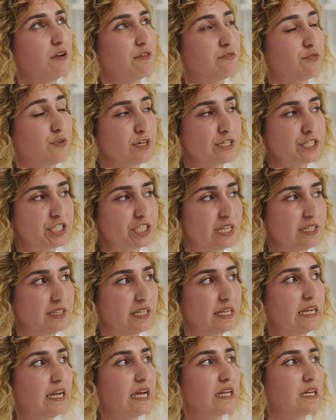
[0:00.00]

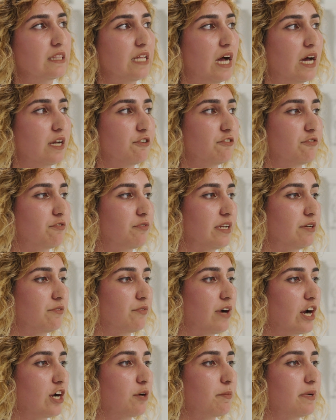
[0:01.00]
unfortunately. And a lot of
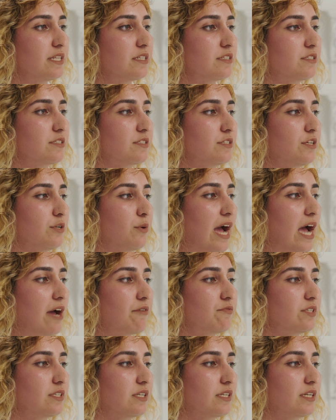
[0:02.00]
environments, you
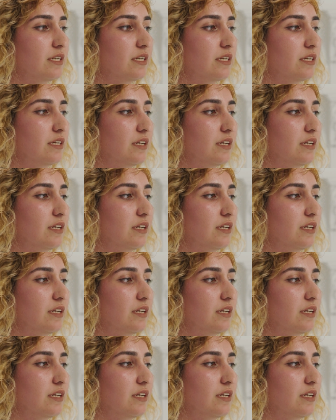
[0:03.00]
have to